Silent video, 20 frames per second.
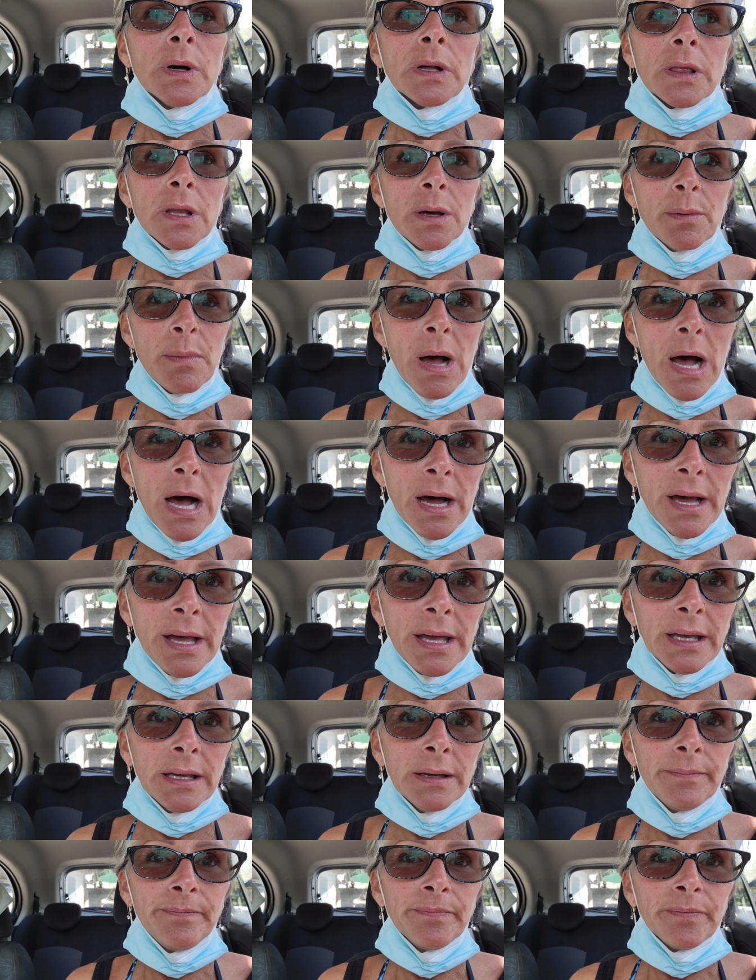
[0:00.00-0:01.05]

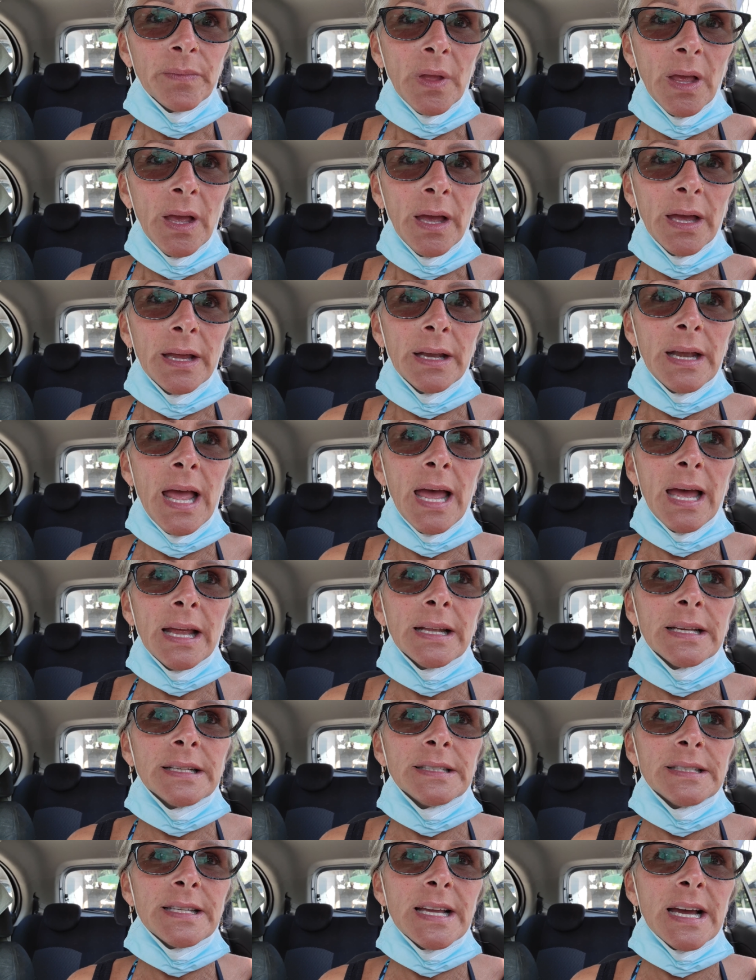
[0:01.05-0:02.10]
Lamai and
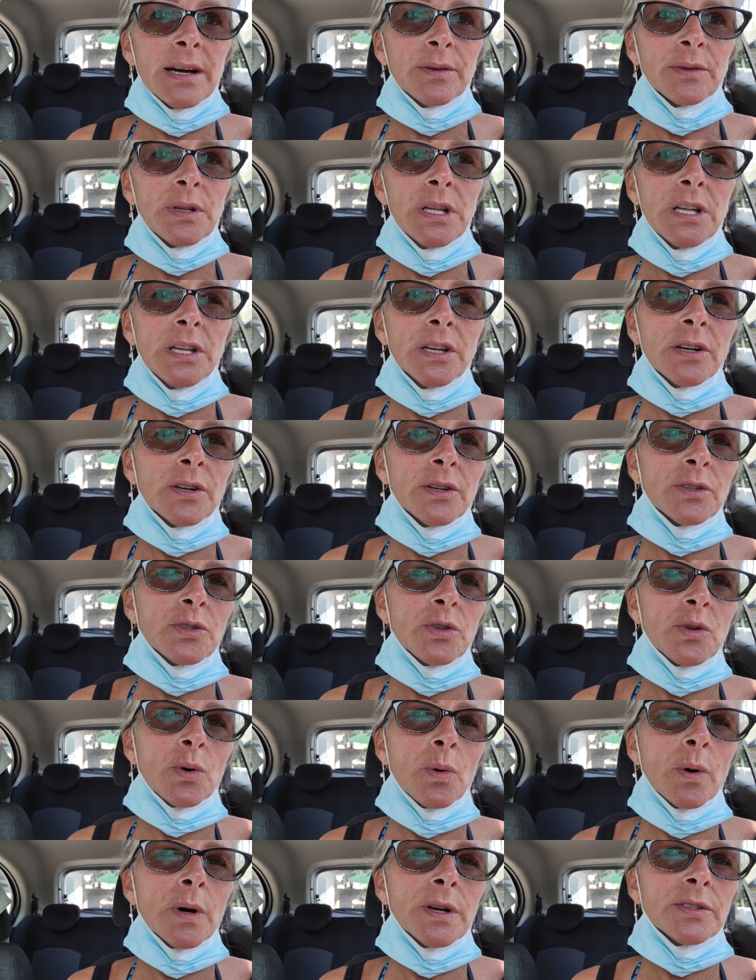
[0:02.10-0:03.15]
heading down here
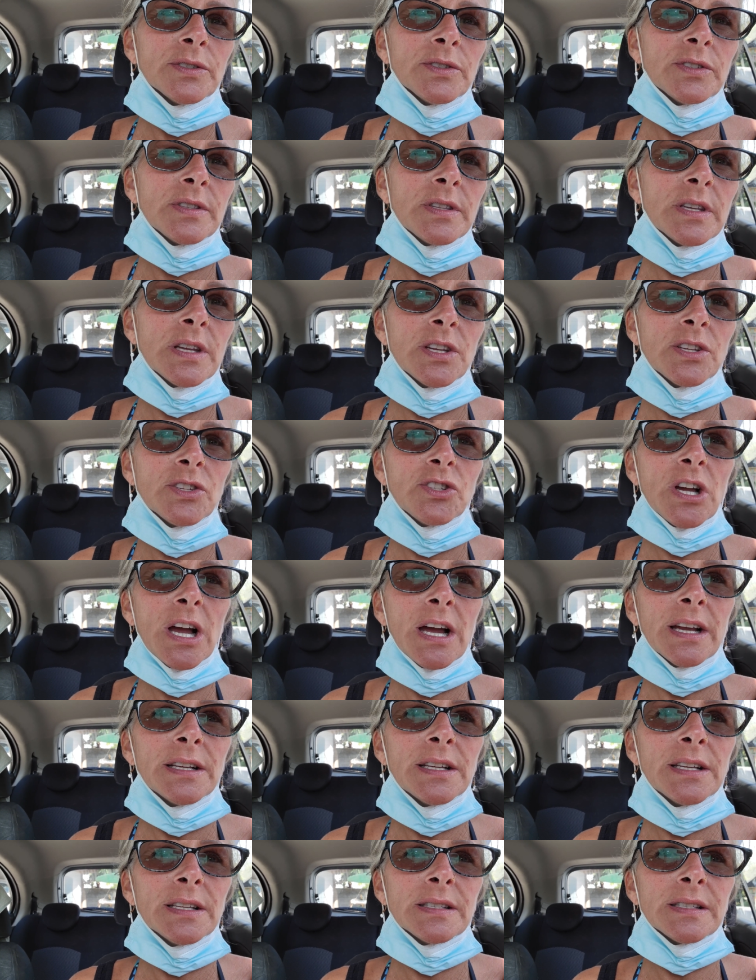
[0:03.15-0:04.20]
towards the
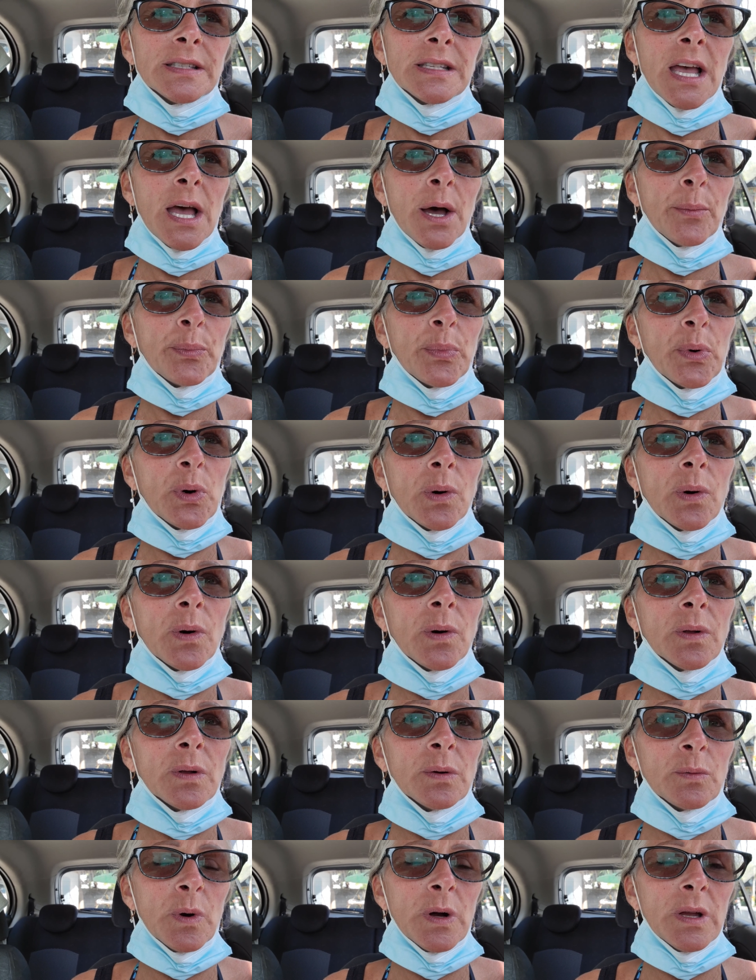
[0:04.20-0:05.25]
Chinese temple
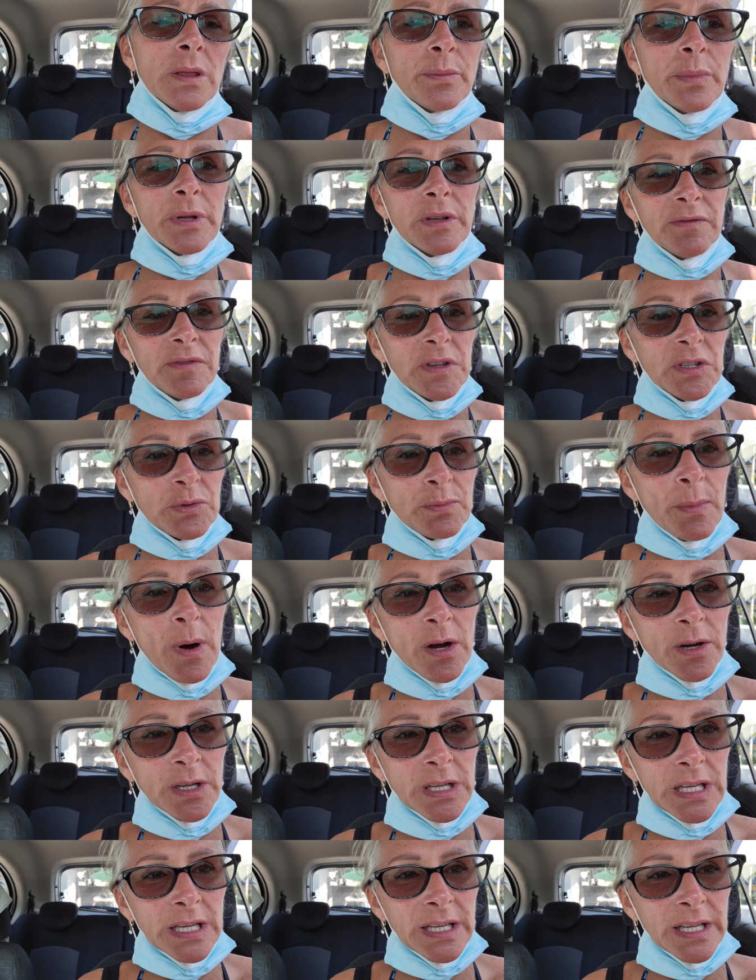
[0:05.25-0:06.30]
where the big fish
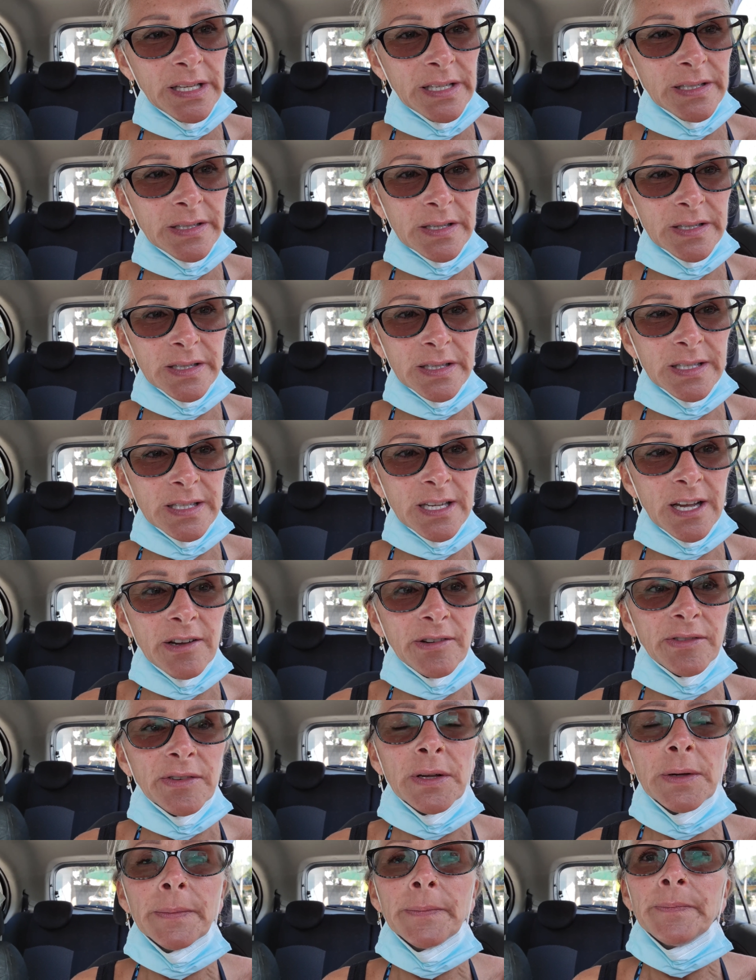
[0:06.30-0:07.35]
market is and stuff,
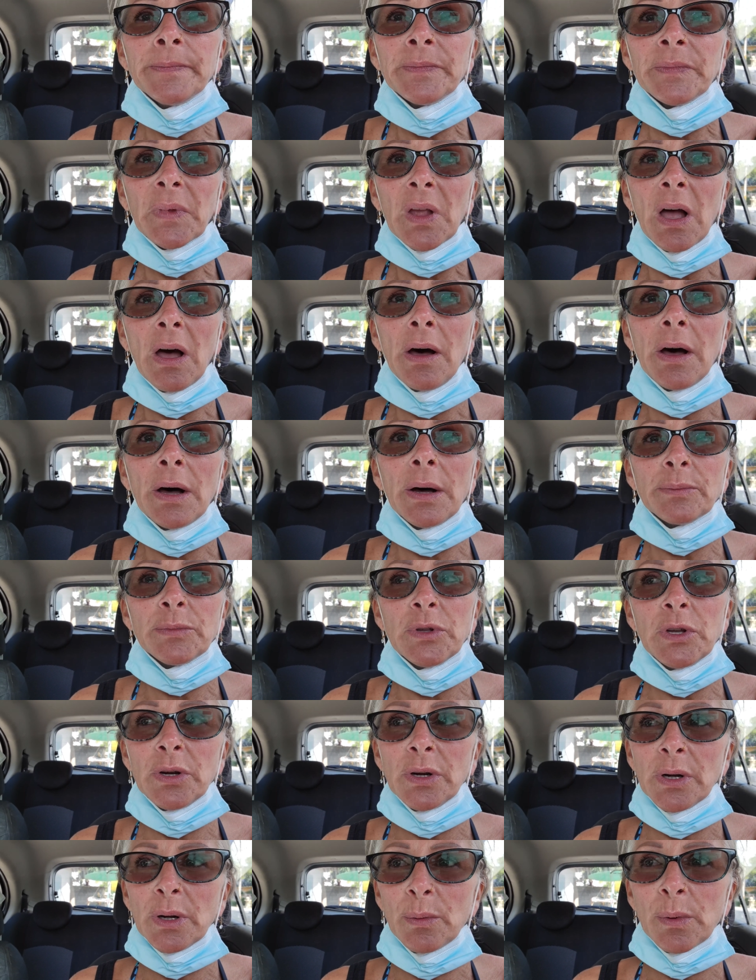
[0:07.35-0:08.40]

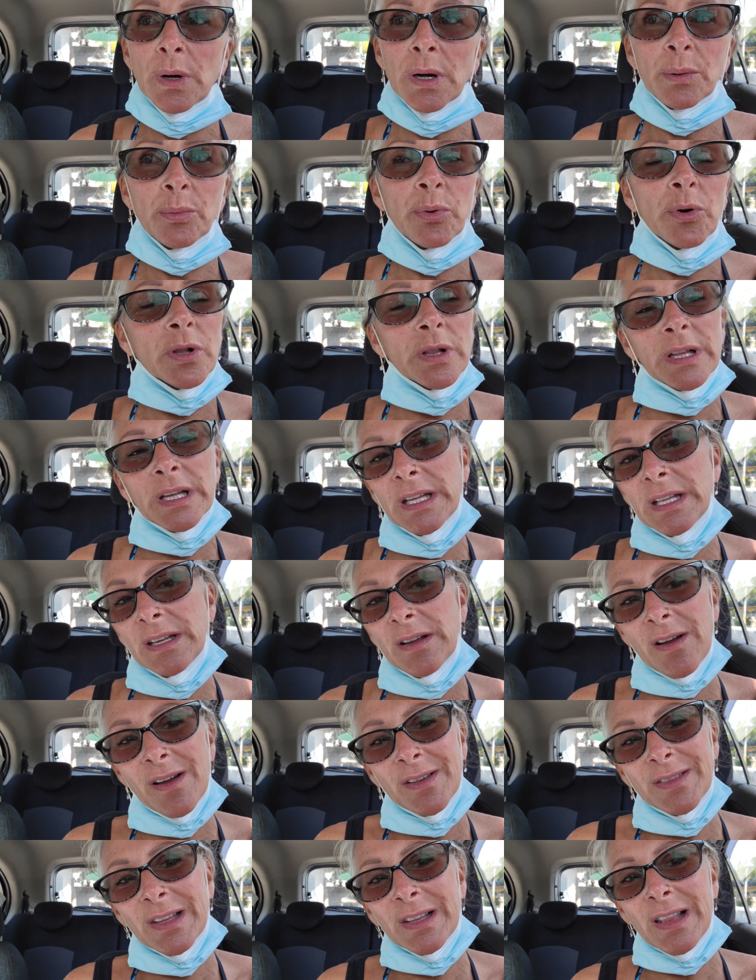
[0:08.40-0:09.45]
you're gonna wanna pull in
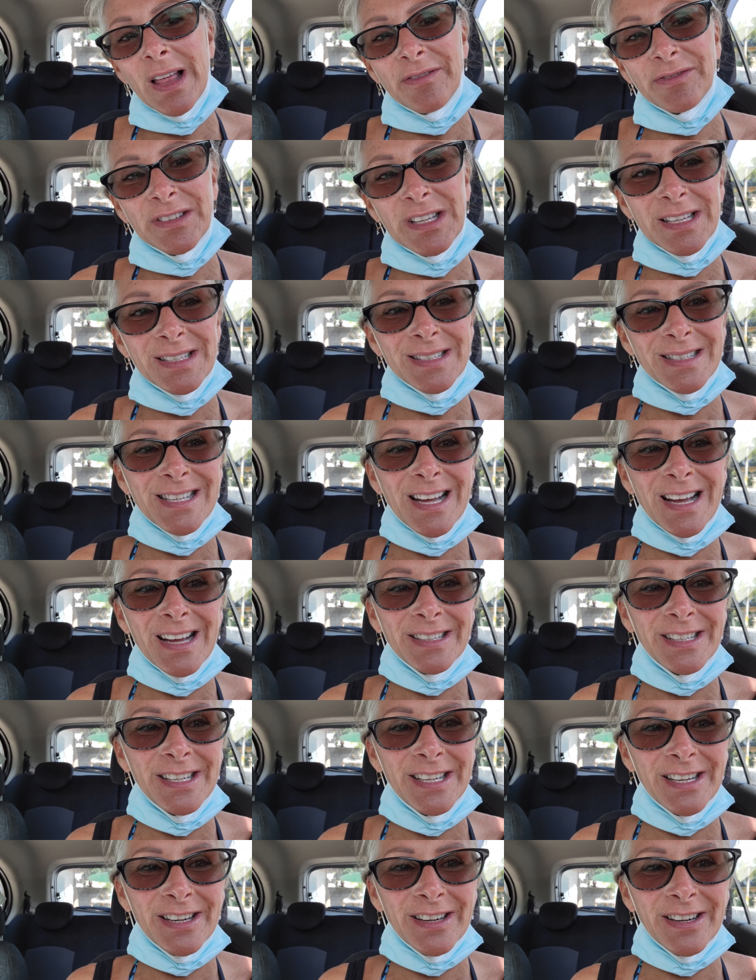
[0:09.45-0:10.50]
on the left-hand side
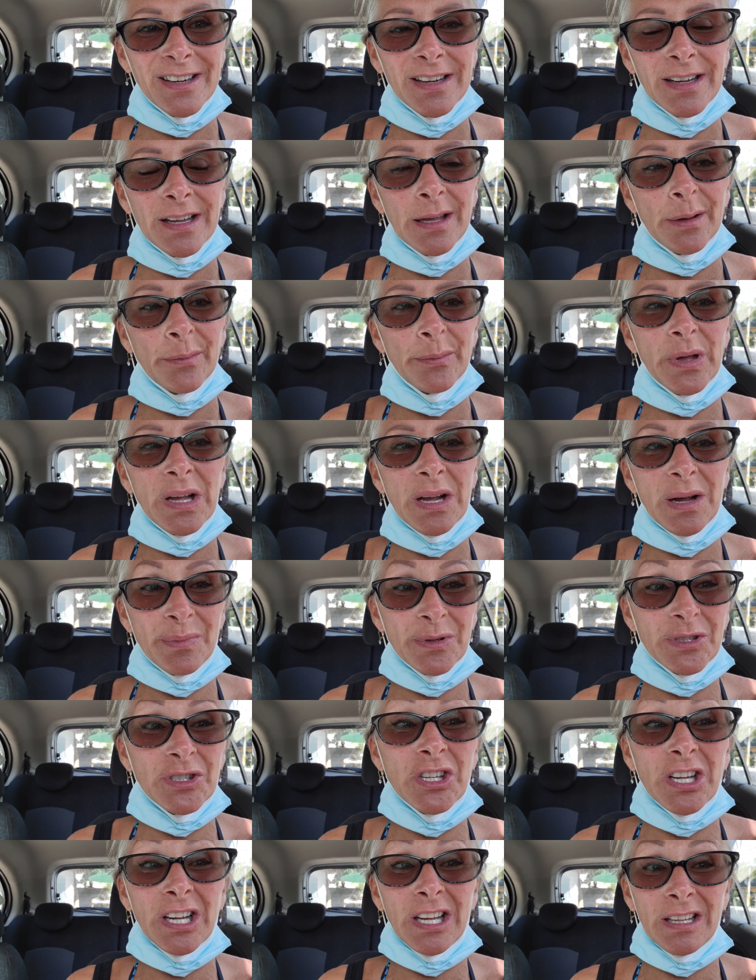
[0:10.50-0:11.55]
here and pick up a
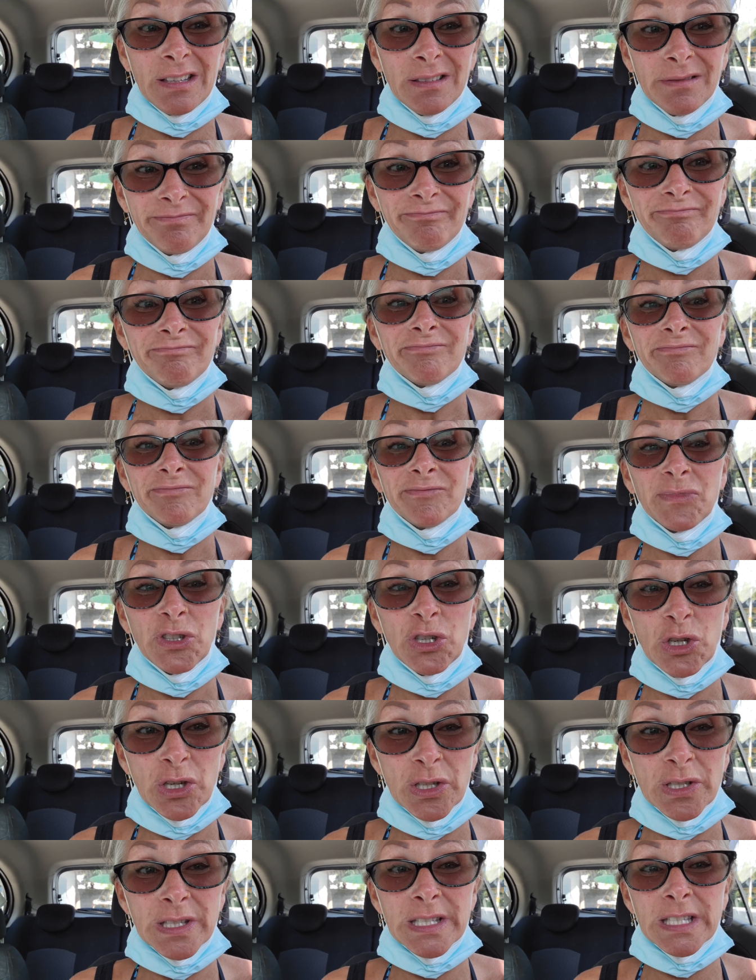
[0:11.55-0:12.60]
chicken.
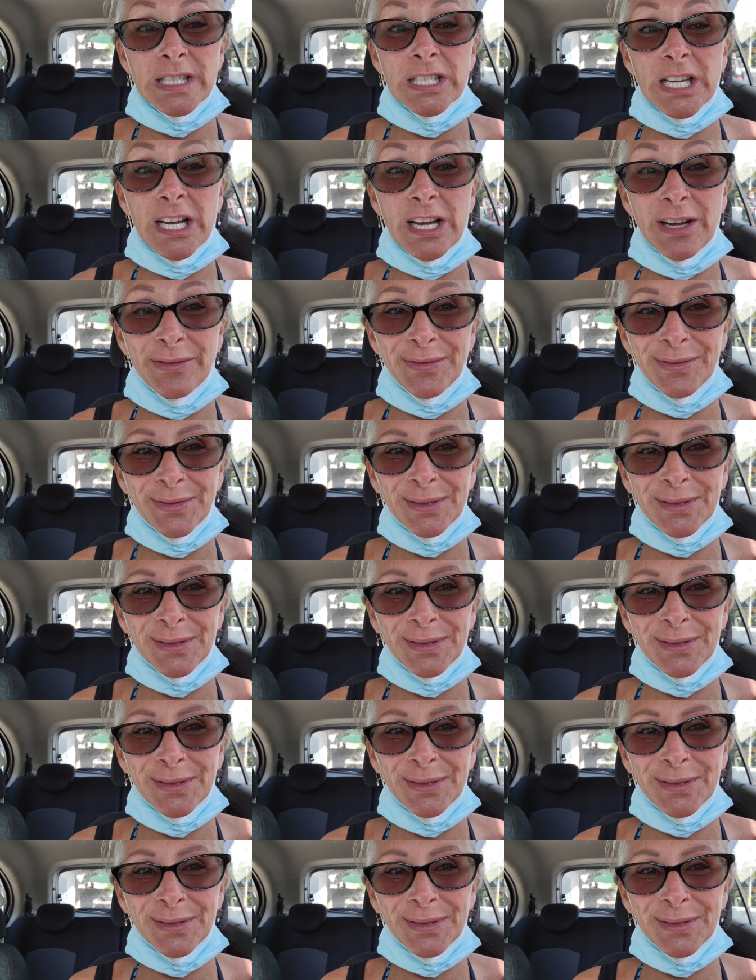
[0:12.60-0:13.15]
Good stuff.